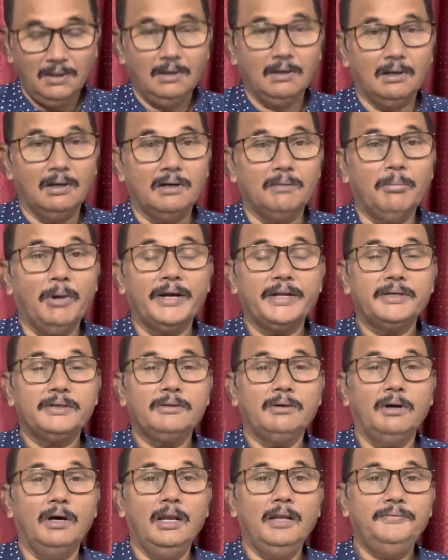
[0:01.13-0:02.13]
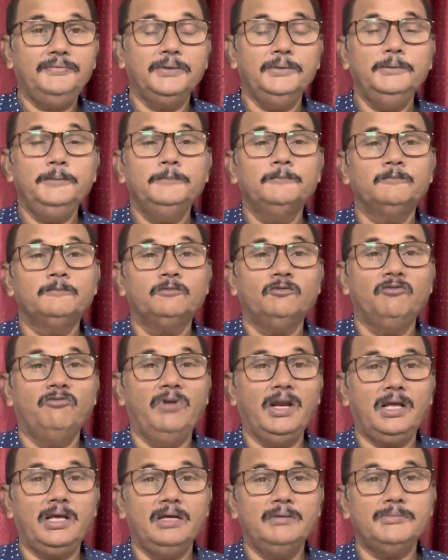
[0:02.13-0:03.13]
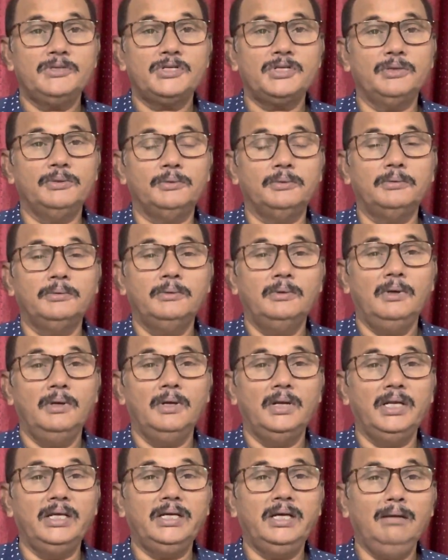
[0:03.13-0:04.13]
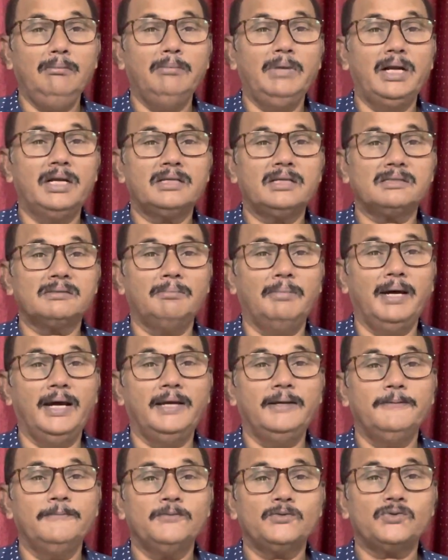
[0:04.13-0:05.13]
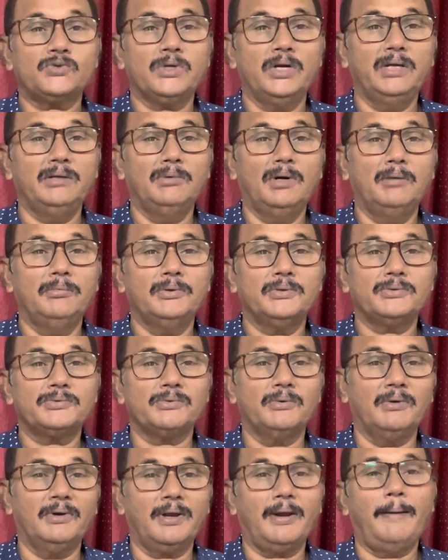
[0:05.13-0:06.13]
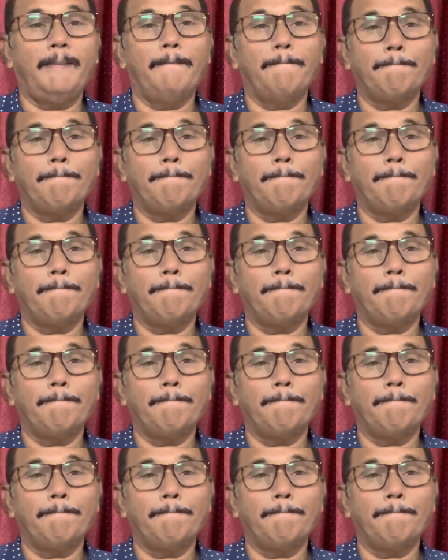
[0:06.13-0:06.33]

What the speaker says: Good morning to all of you. Welcome to Legal Matters by Sai Babu Sankara.